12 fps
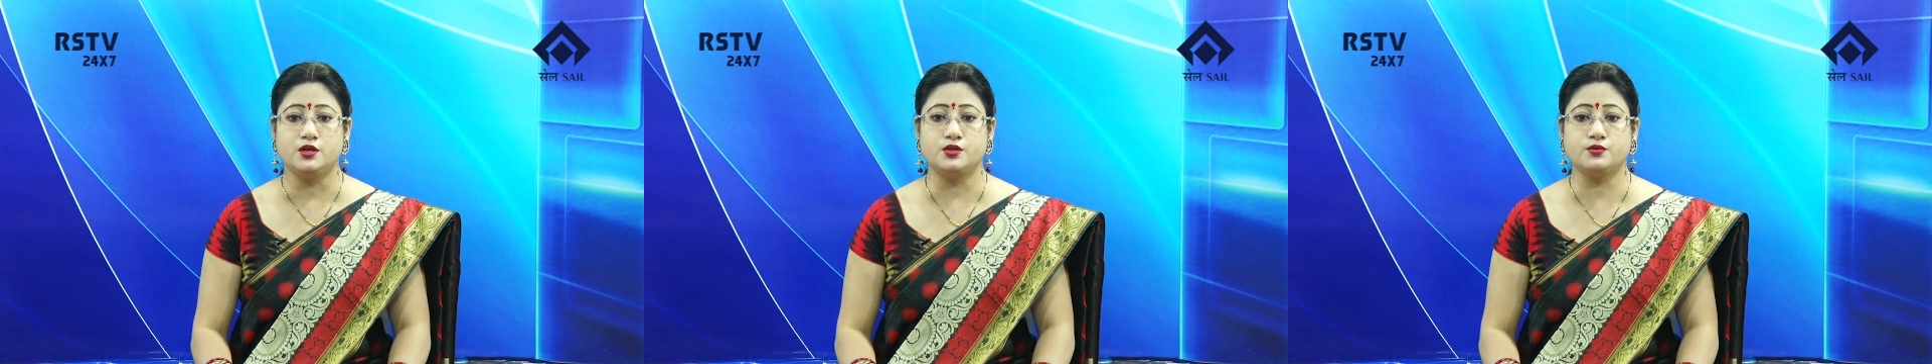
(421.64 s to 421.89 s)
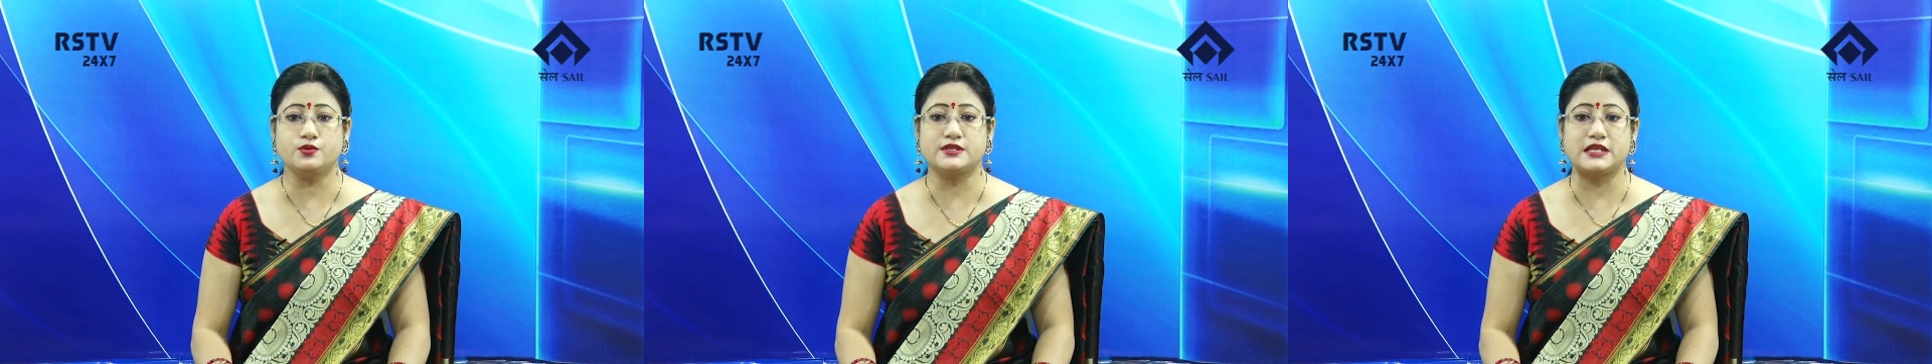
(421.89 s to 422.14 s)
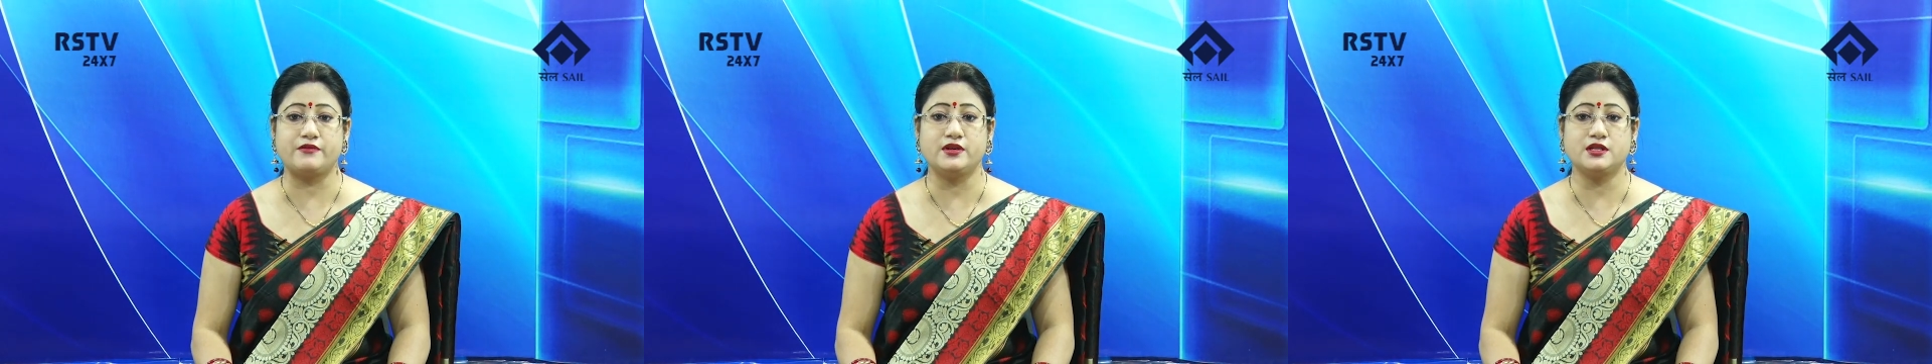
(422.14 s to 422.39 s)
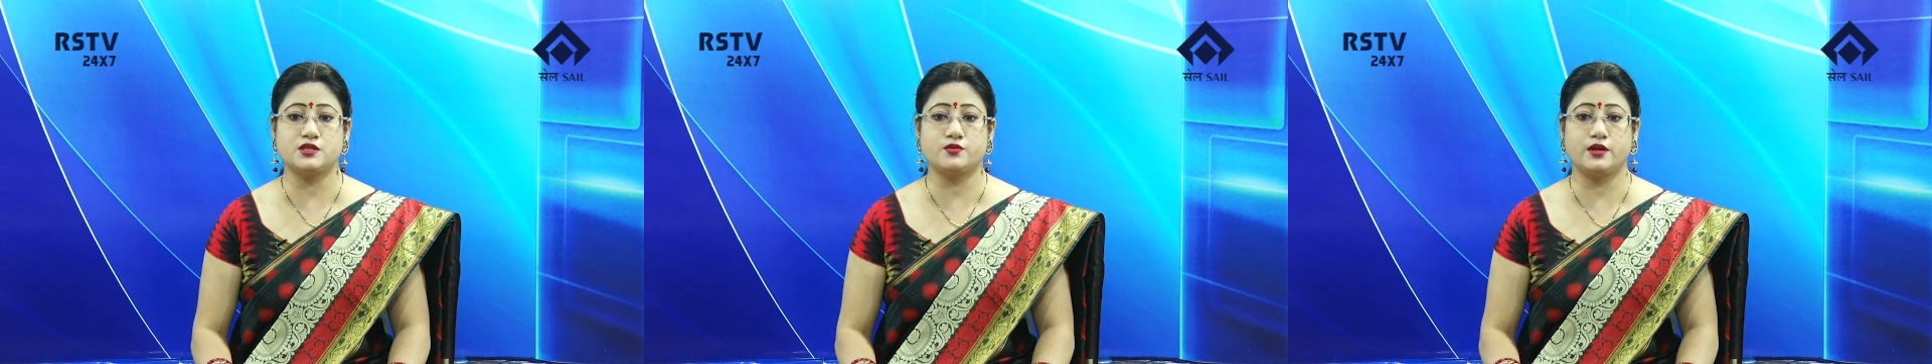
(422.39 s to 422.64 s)
to
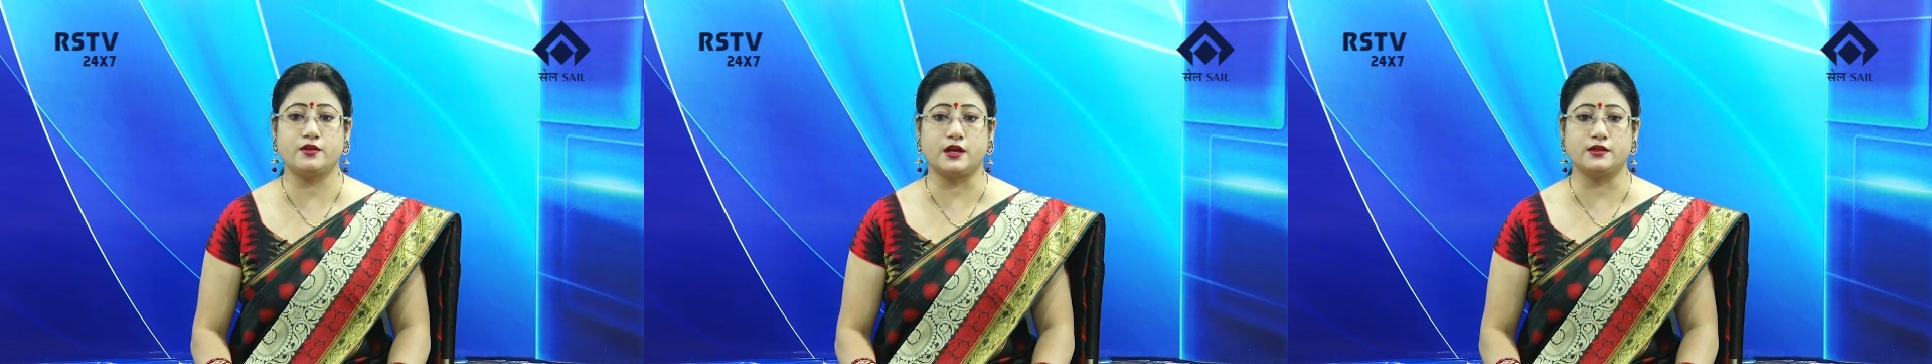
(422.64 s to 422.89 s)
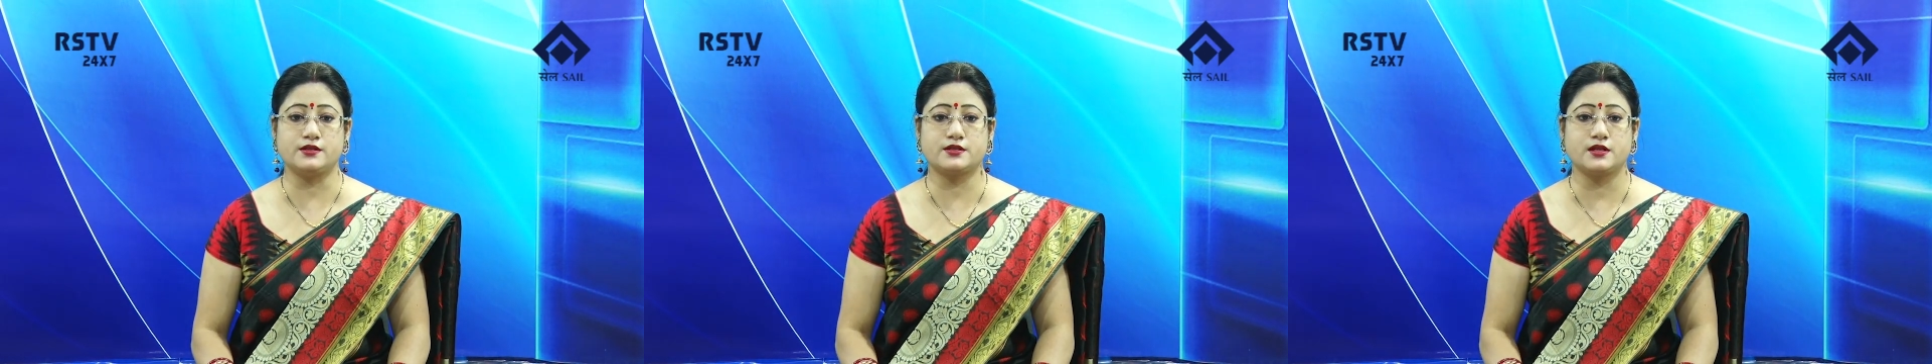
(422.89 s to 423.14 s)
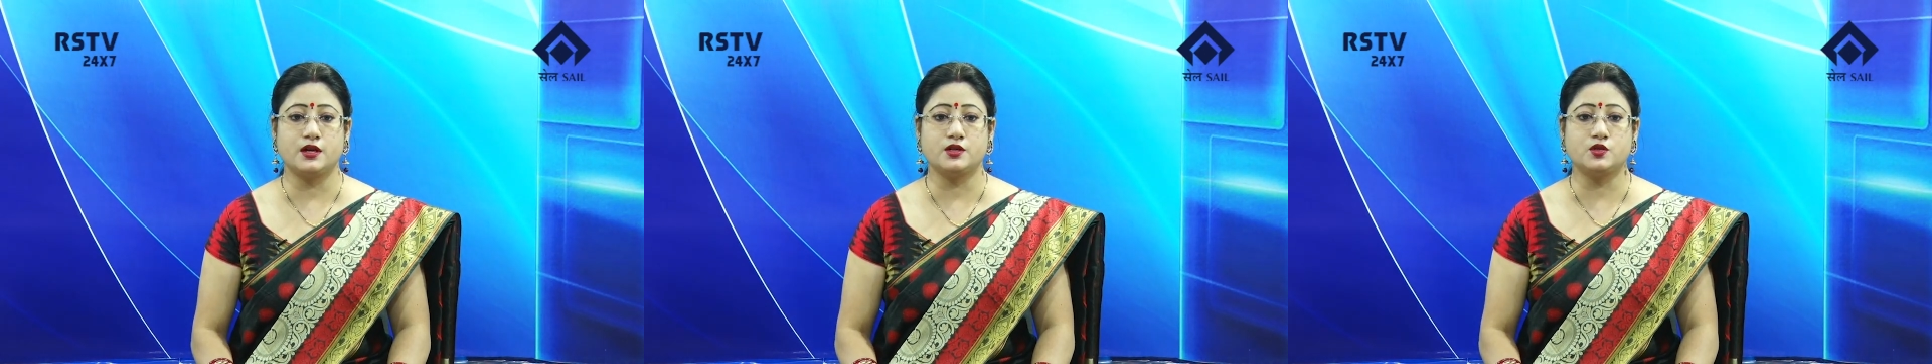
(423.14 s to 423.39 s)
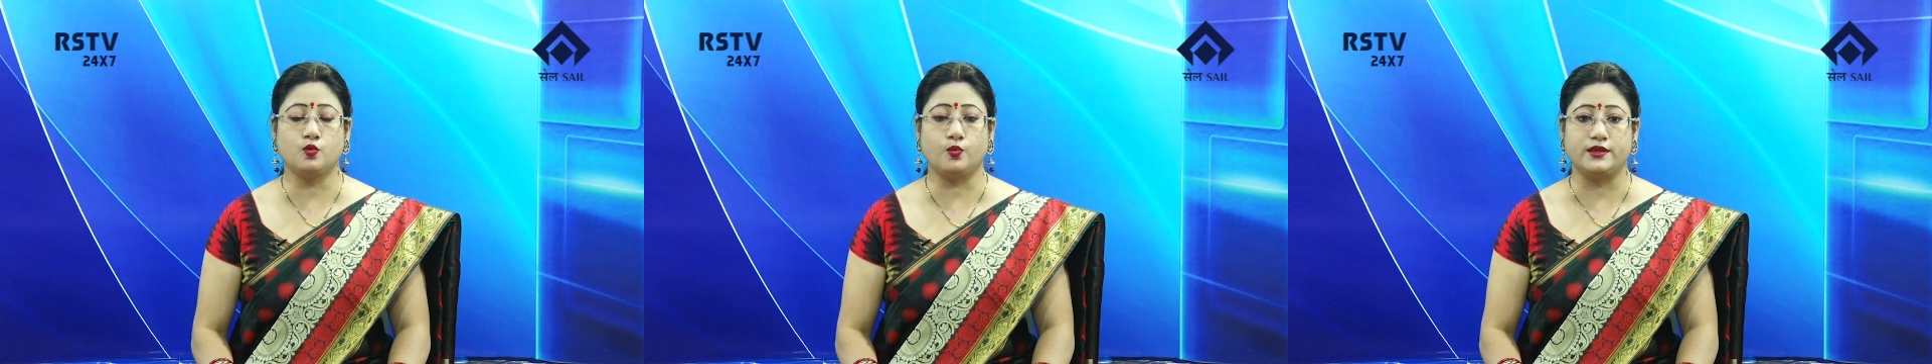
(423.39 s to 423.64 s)
73 runs
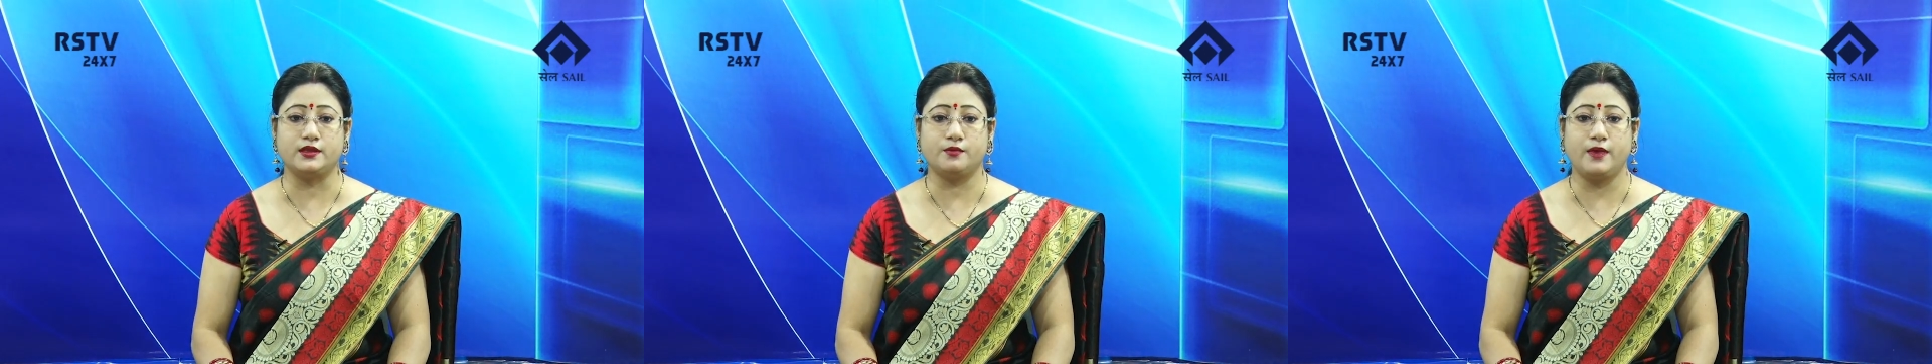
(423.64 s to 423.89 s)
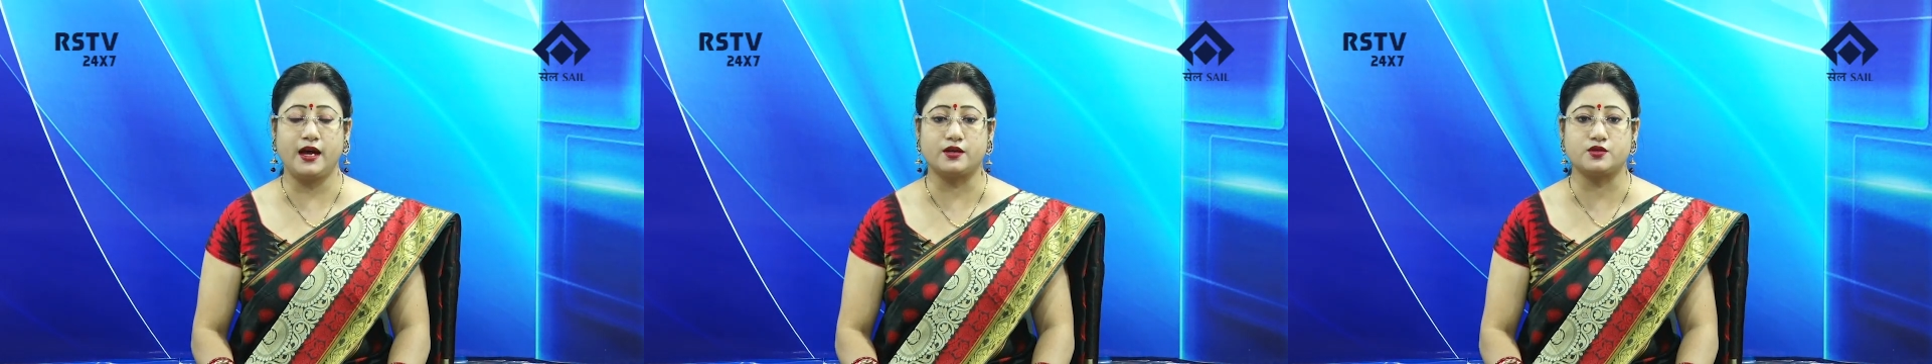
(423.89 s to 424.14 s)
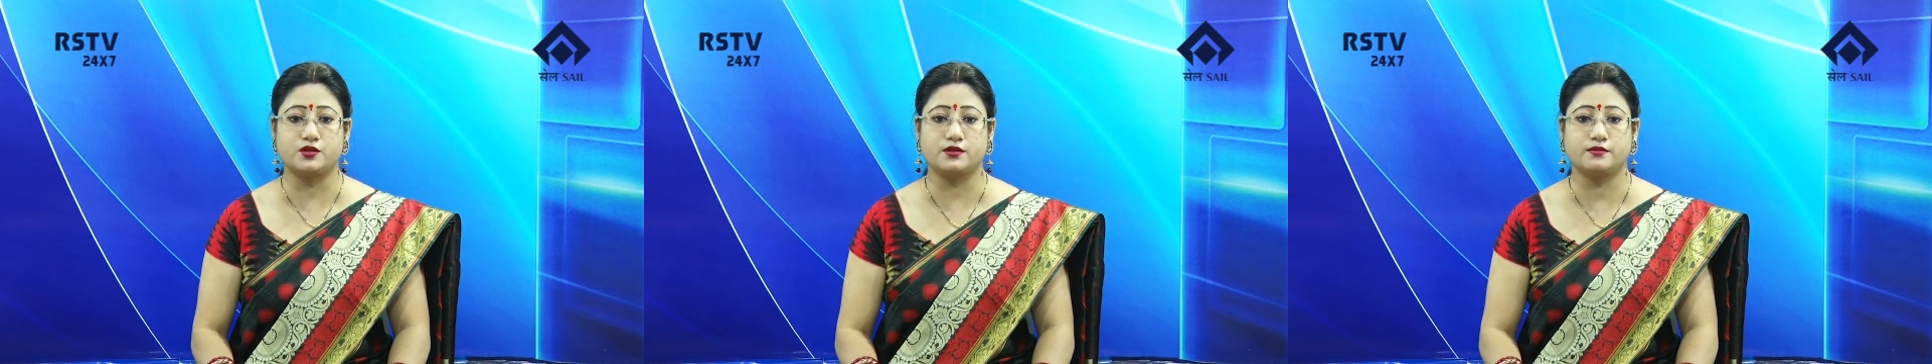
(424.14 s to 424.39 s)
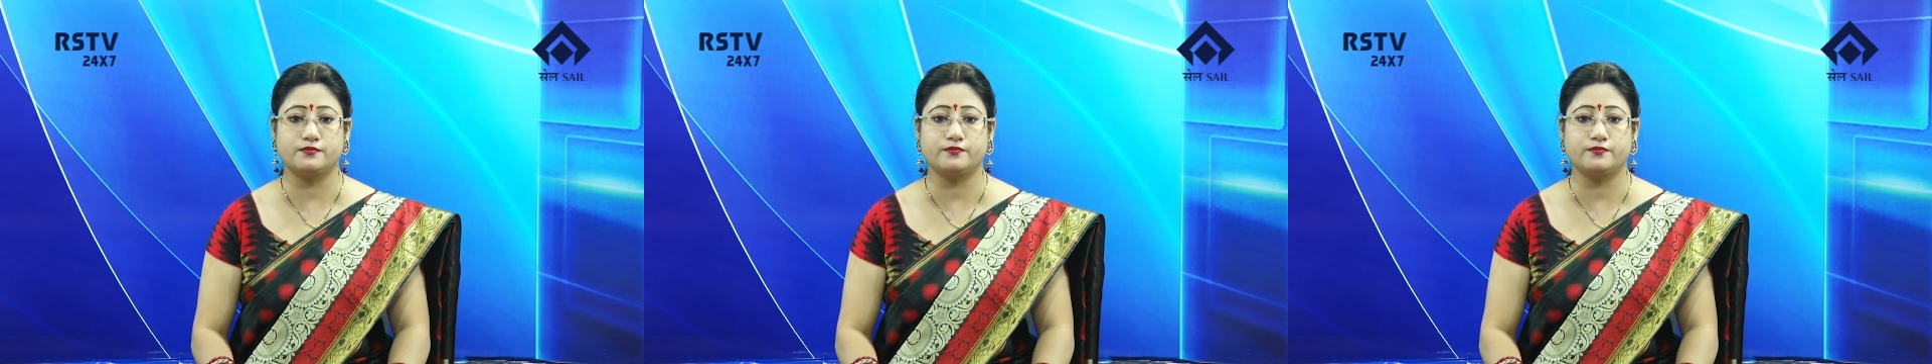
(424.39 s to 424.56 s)
to win the match.